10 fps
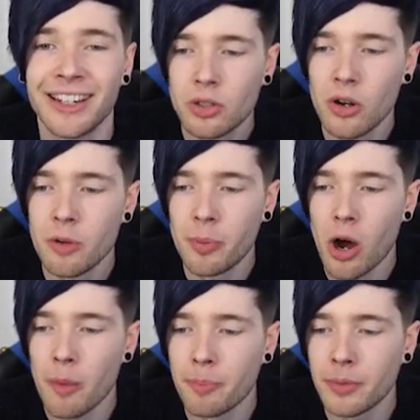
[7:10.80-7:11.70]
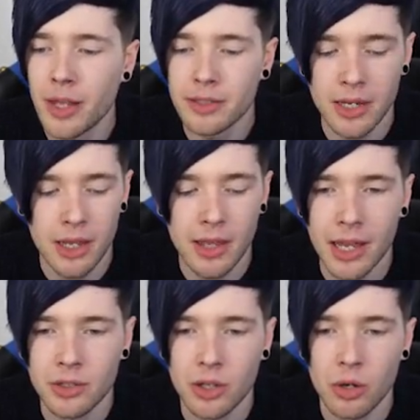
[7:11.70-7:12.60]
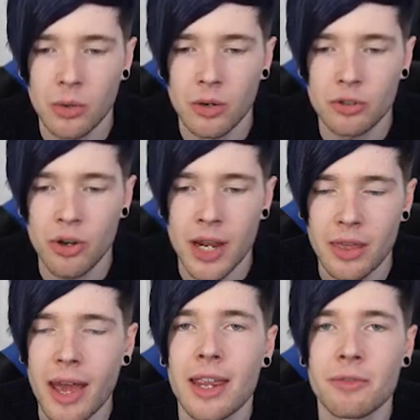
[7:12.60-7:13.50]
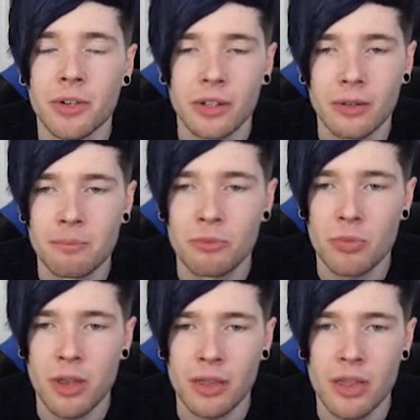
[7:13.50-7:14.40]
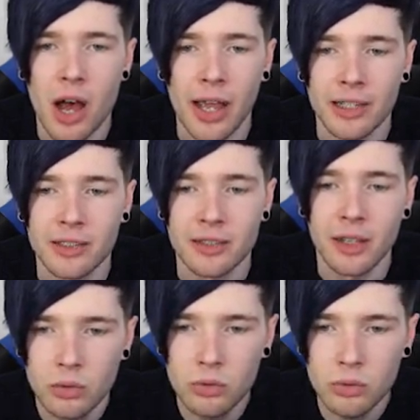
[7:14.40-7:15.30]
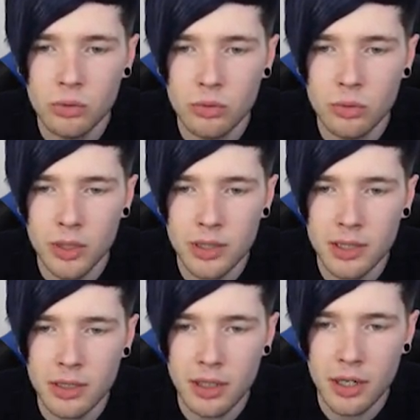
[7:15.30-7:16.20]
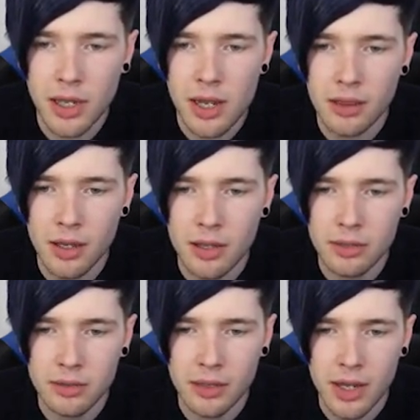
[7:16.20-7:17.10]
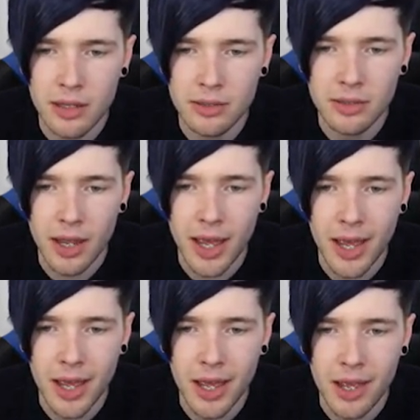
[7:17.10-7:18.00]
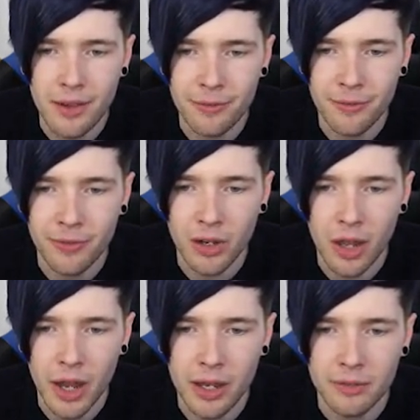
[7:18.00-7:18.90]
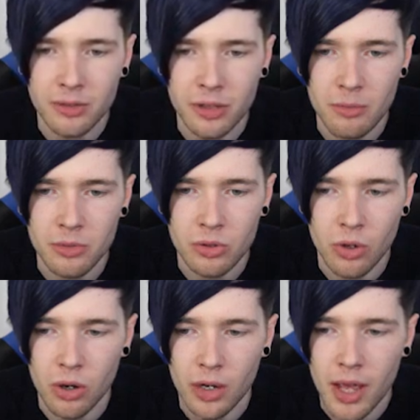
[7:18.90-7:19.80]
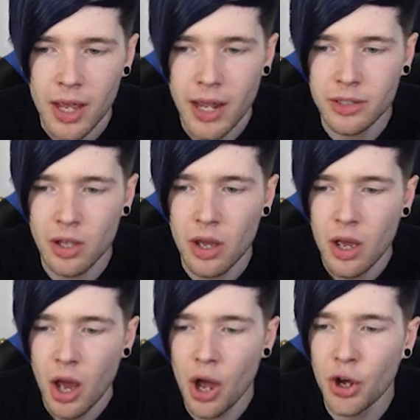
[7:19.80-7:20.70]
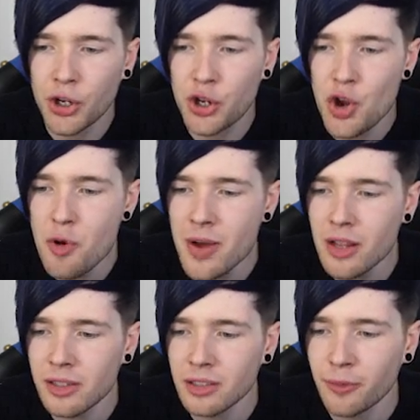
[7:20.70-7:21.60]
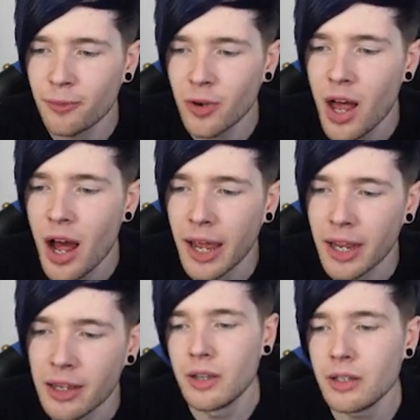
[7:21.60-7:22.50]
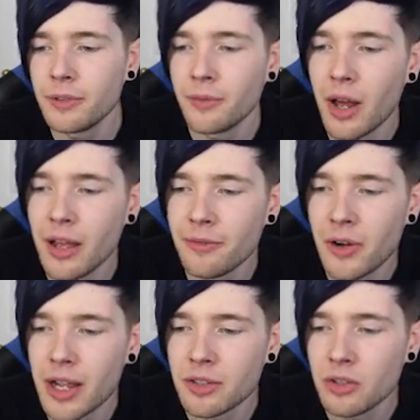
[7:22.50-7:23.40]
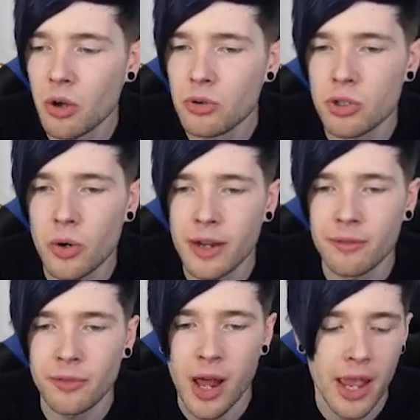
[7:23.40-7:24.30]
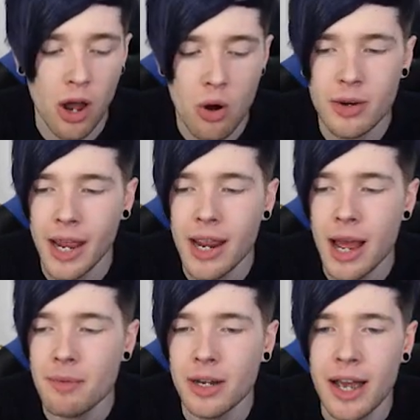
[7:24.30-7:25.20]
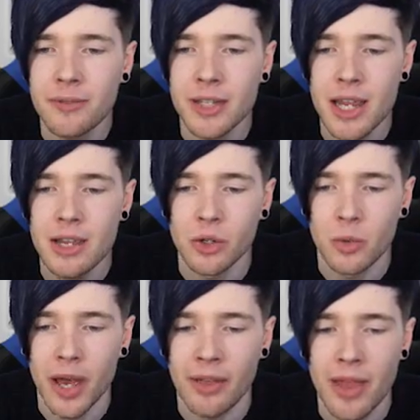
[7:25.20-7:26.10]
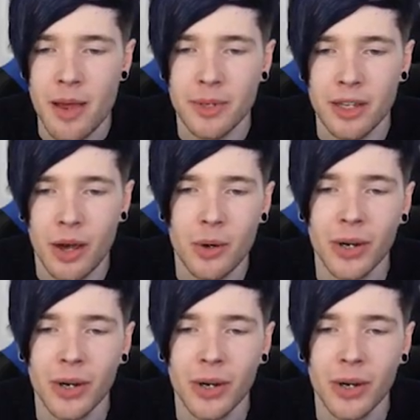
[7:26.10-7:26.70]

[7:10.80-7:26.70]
Soda pop. Let's eat that too. Drink that even. Nice. Ooh, what is this? Can I eat this? It's a fly of some sort. It's a, a humorless fly. This fly finds no joy in flying. Okay, I'm gonna have to eat you then. There we go.